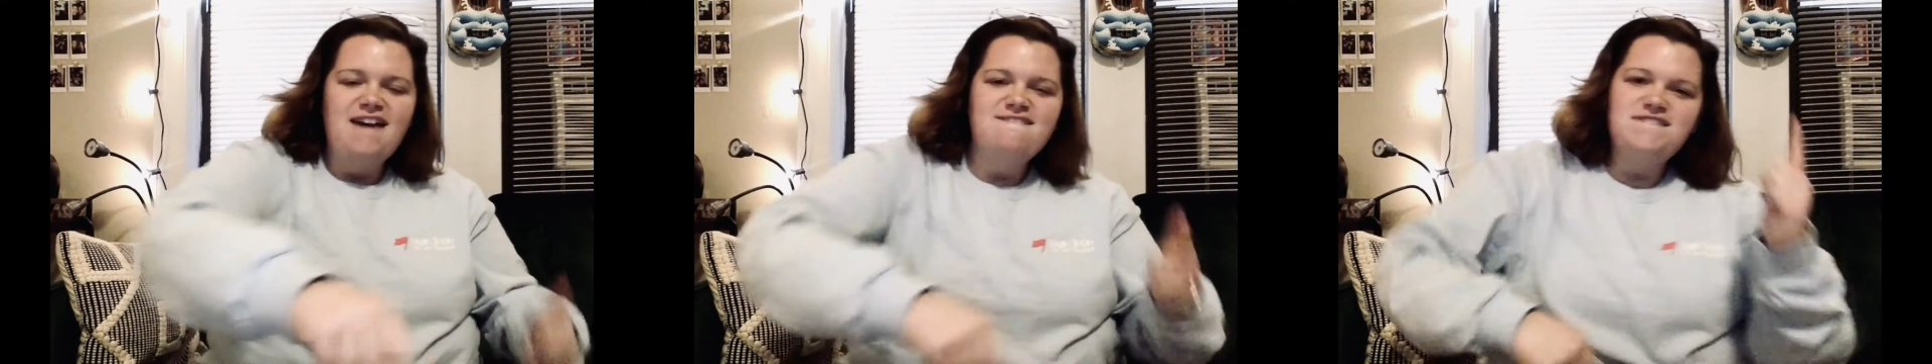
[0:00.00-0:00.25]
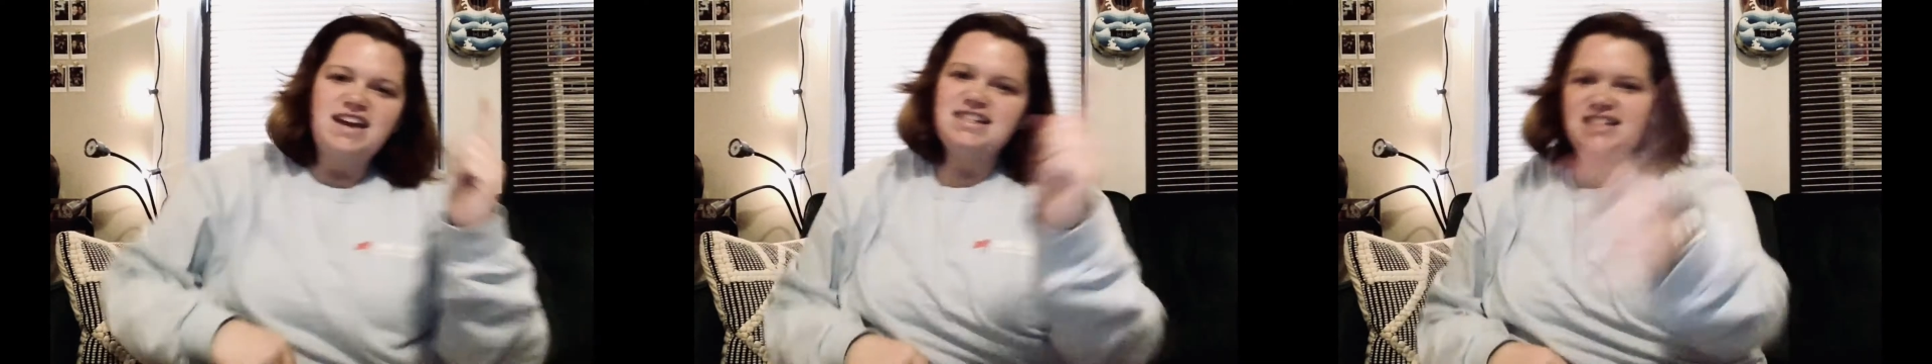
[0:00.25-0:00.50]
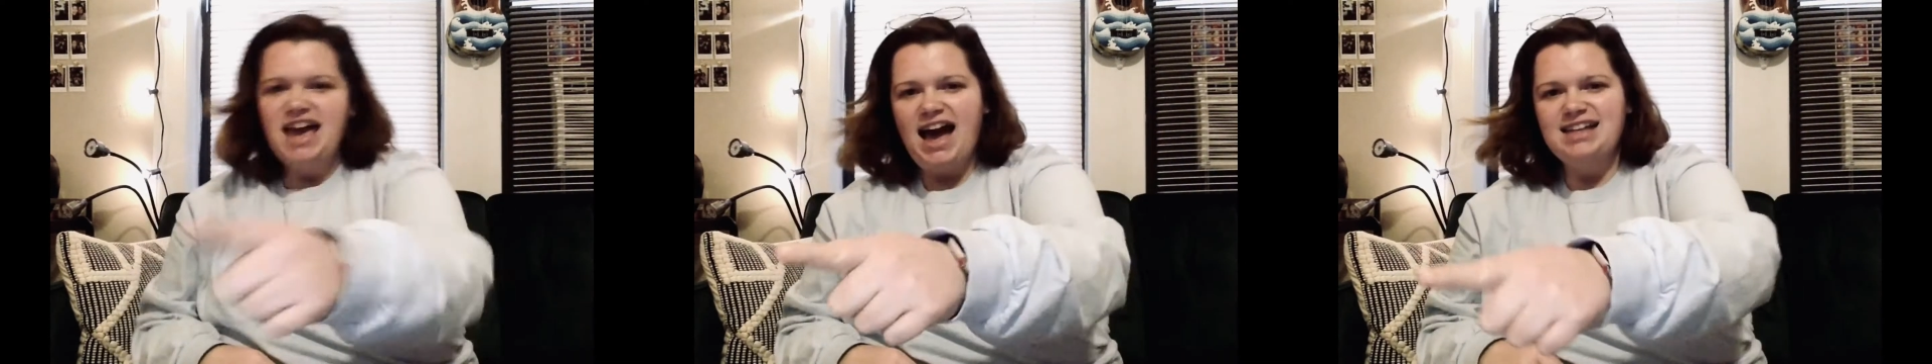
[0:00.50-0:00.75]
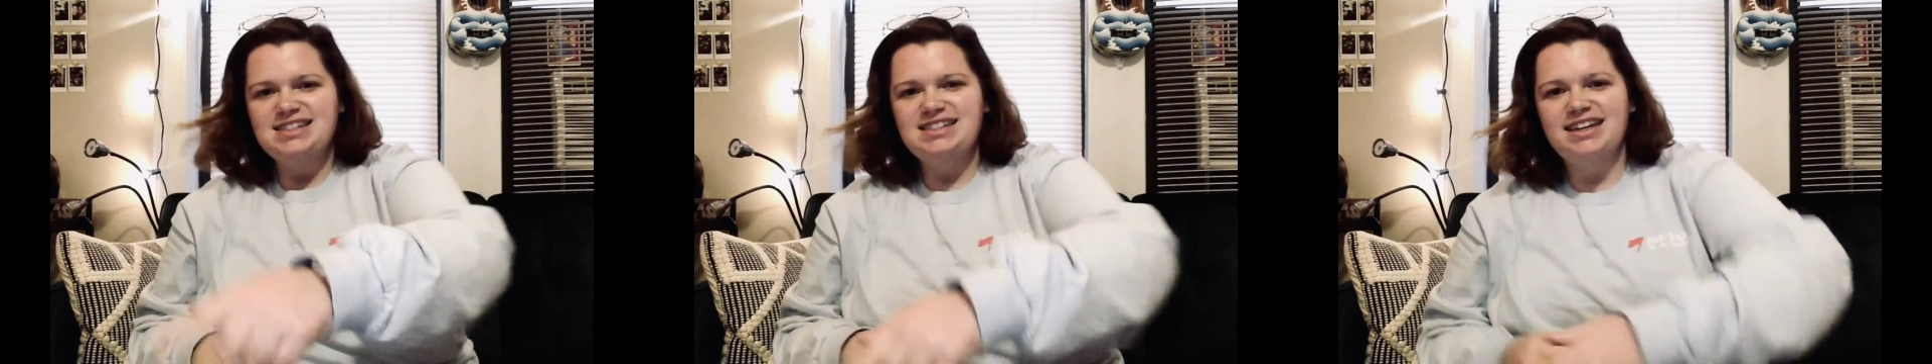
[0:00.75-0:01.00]

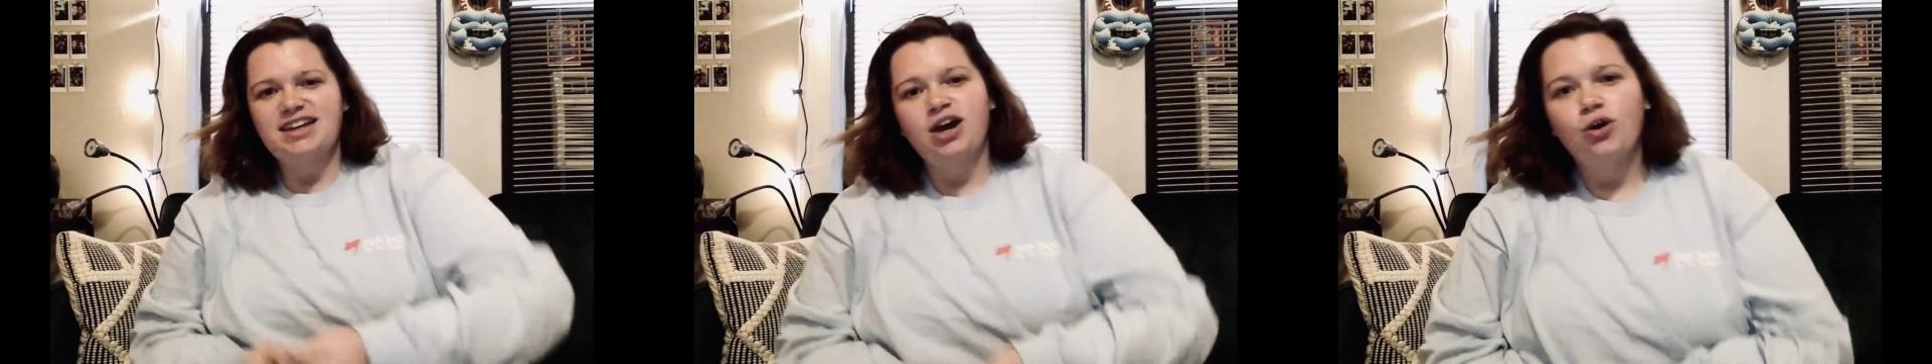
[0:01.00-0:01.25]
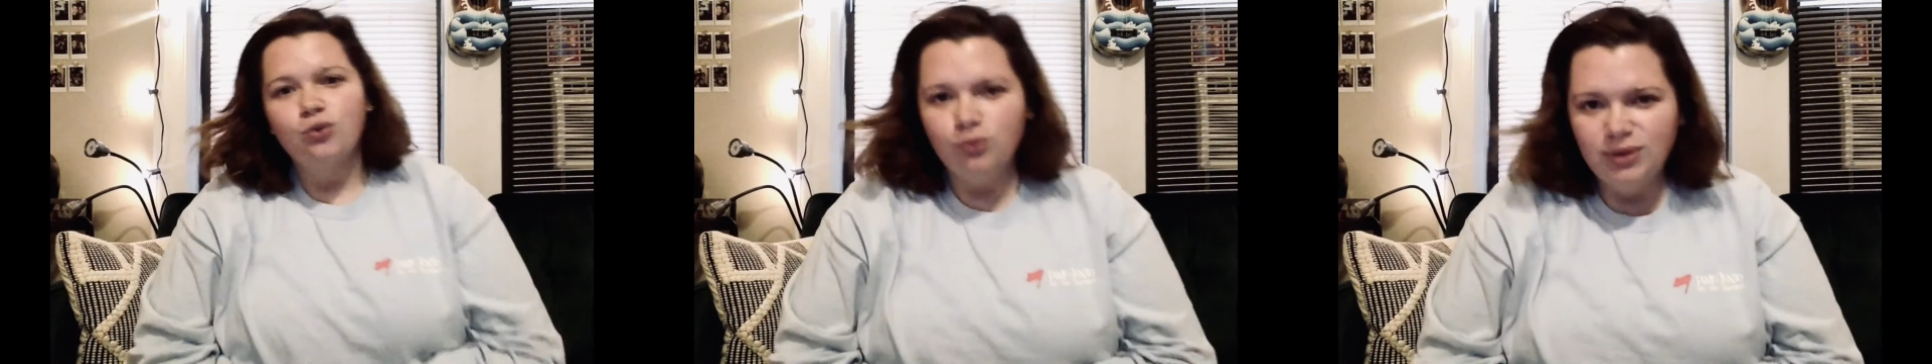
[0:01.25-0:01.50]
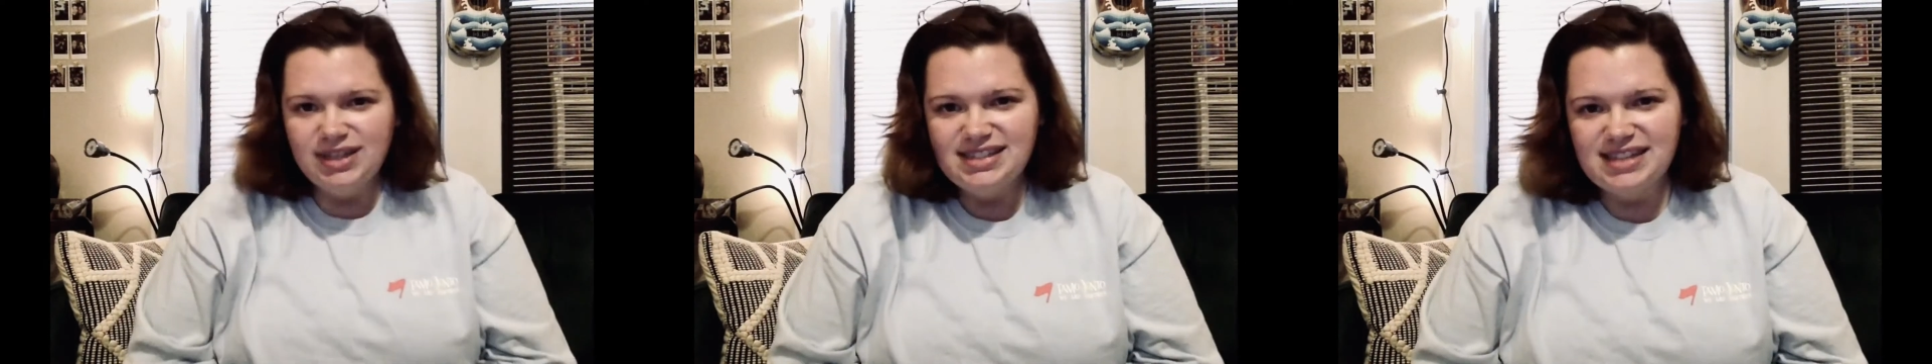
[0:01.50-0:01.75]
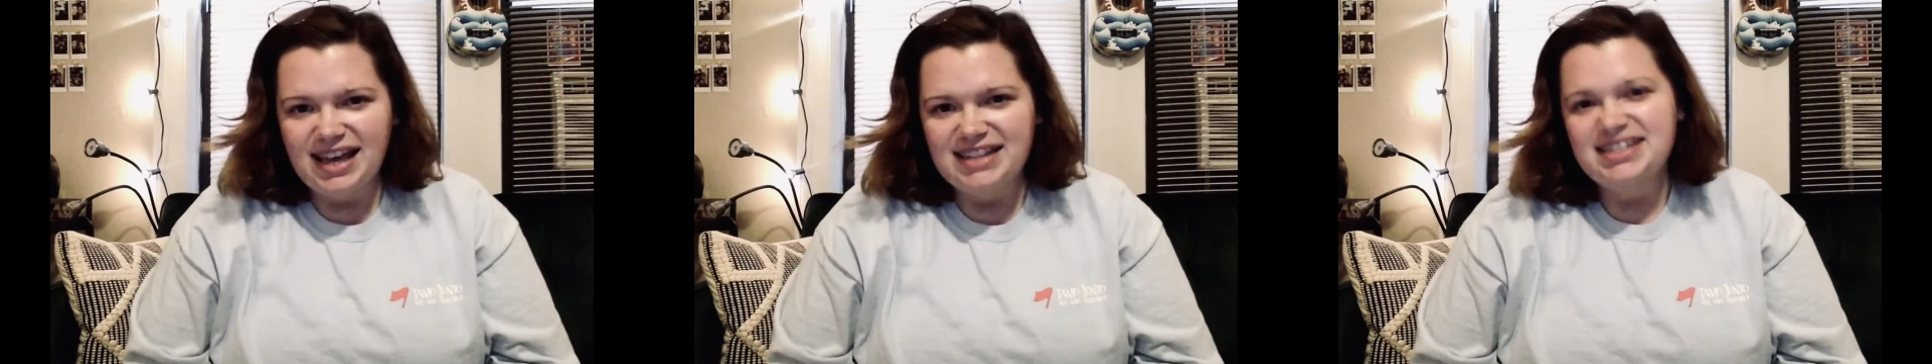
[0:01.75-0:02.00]
fantastic
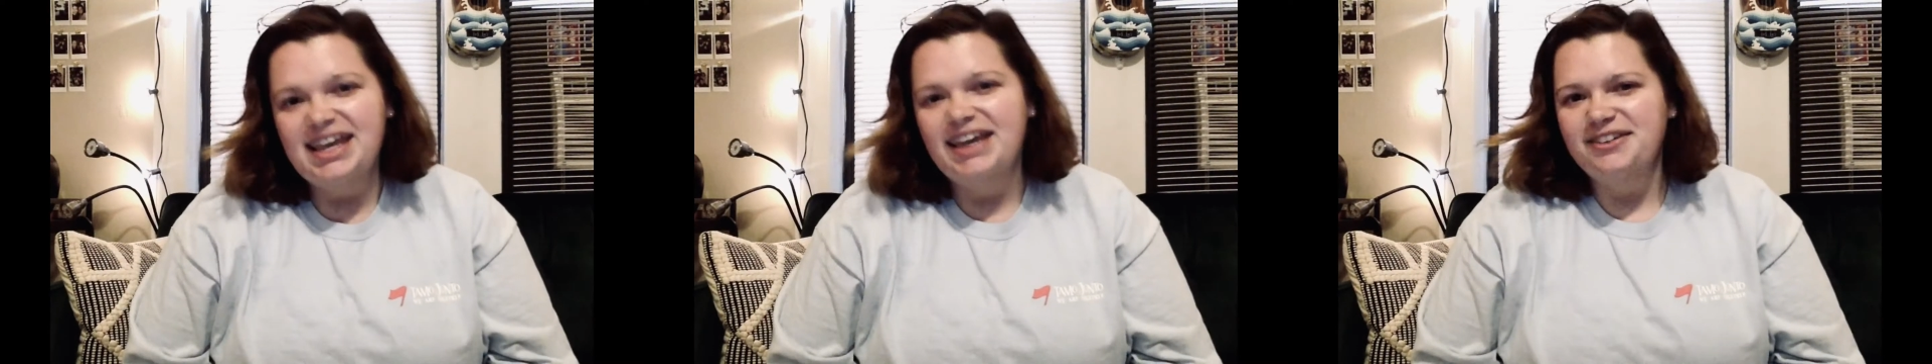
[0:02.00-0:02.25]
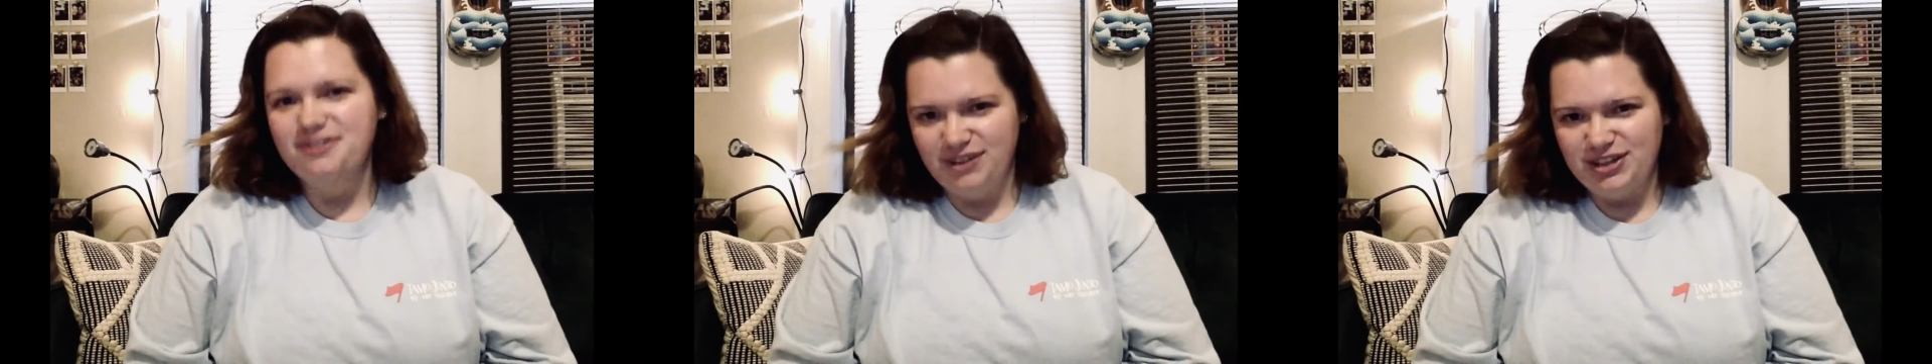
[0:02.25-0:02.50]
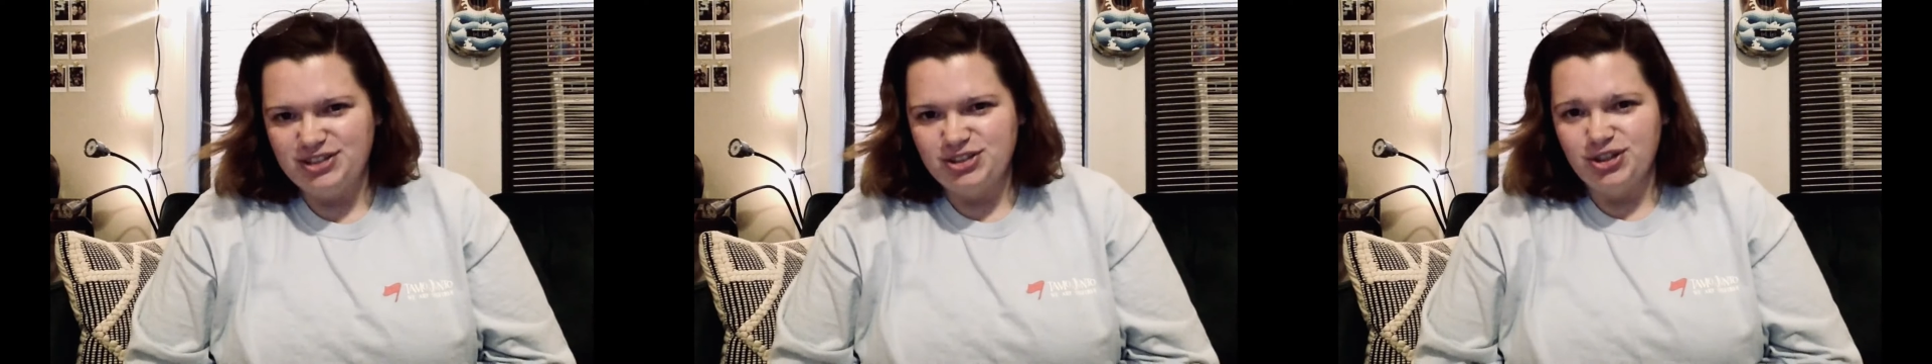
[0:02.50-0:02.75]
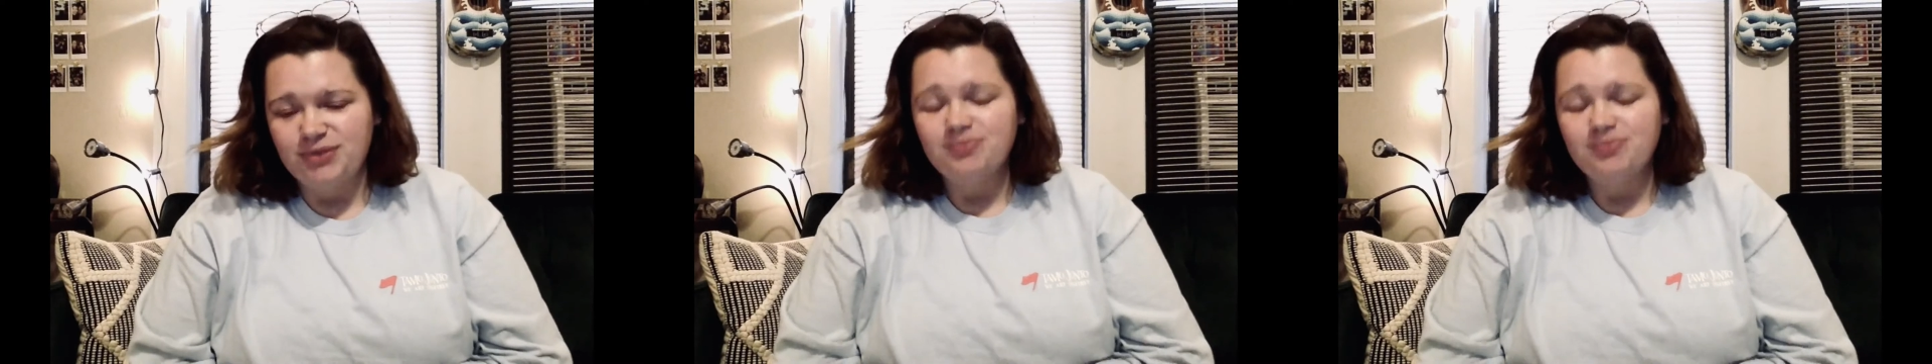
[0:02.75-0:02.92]
recess adventure.